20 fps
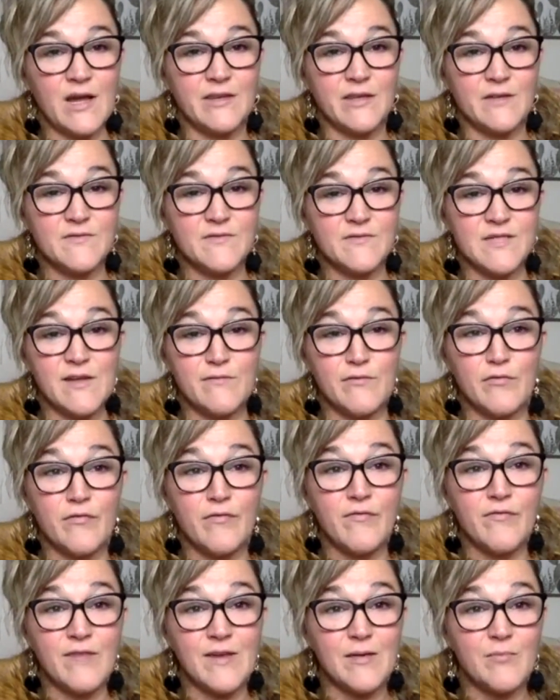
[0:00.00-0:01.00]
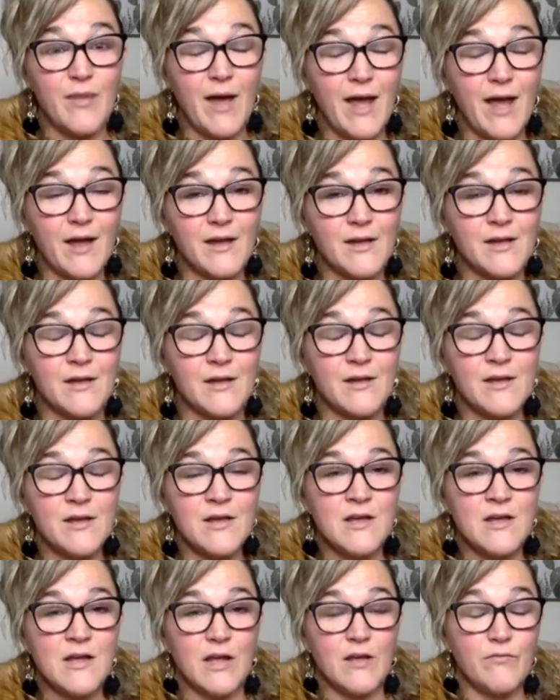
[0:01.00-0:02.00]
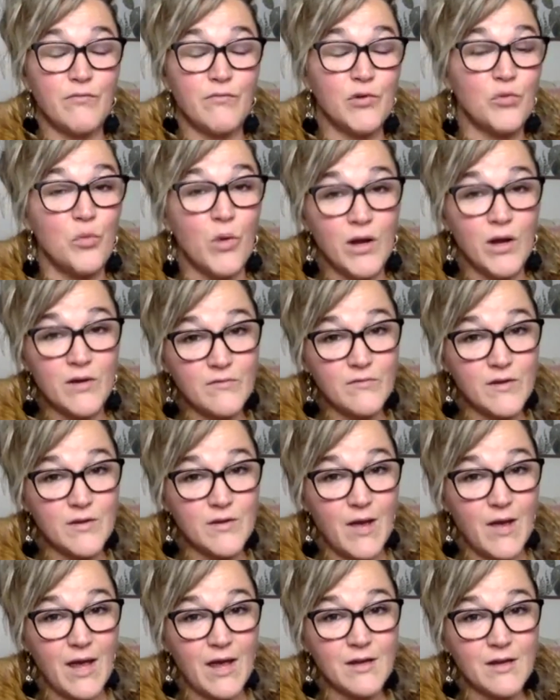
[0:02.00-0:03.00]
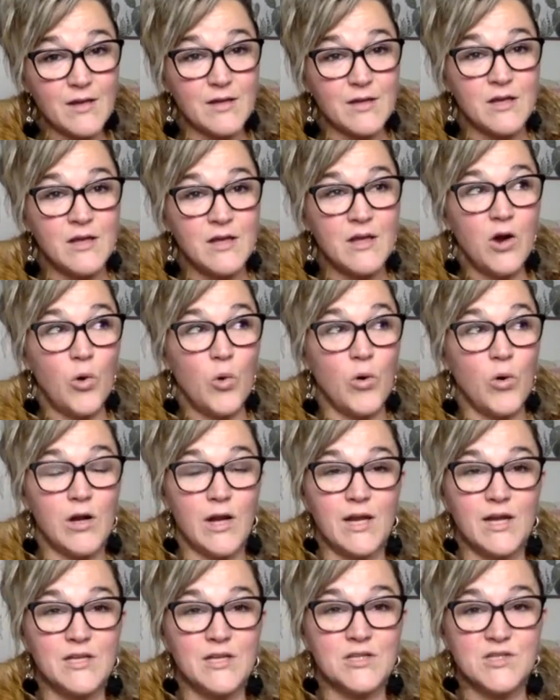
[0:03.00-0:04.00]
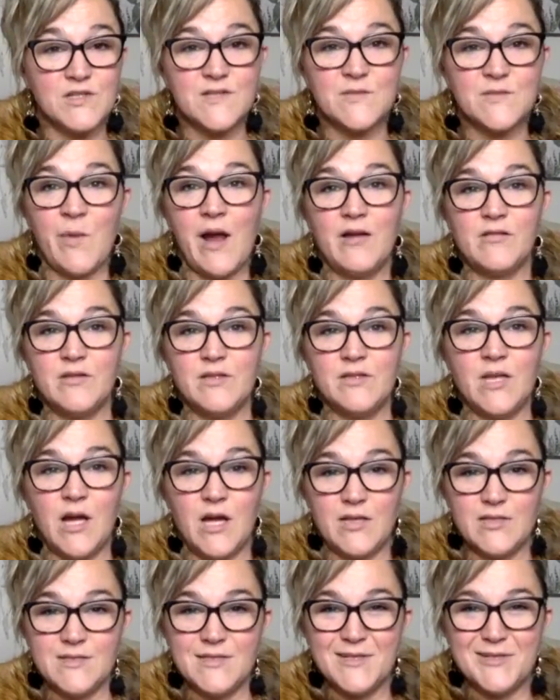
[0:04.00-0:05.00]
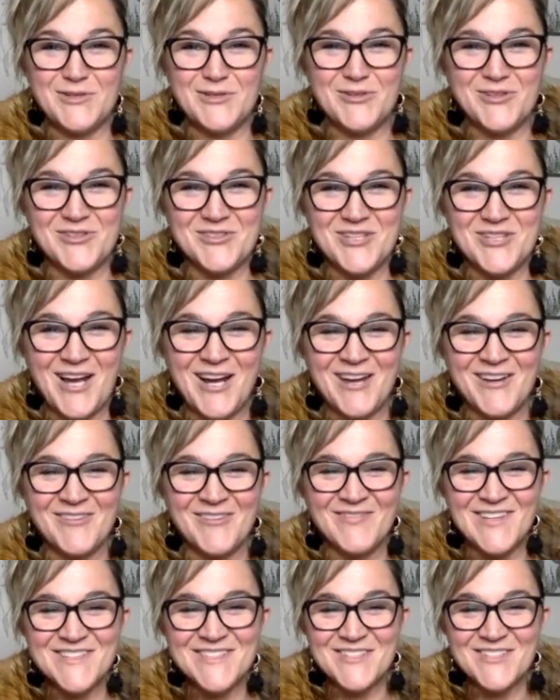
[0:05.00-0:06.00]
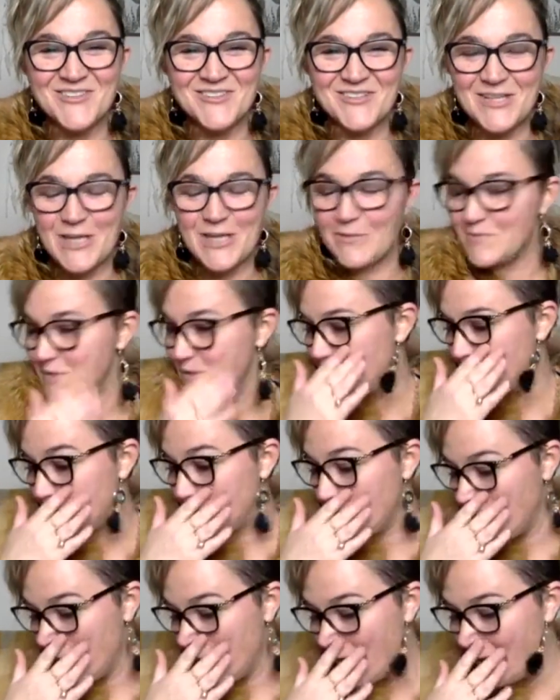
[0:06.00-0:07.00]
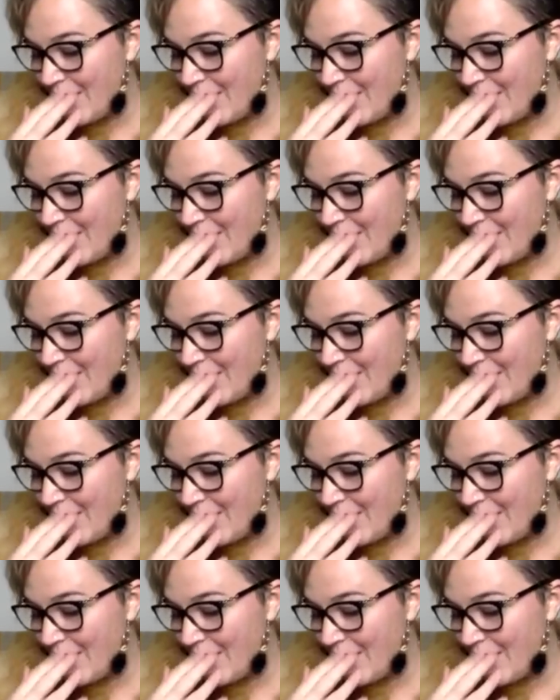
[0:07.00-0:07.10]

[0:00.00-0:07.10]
I'd love to give you feedback if you want feedback, or I can just smile and nod and tell you good job. That's totally up to you.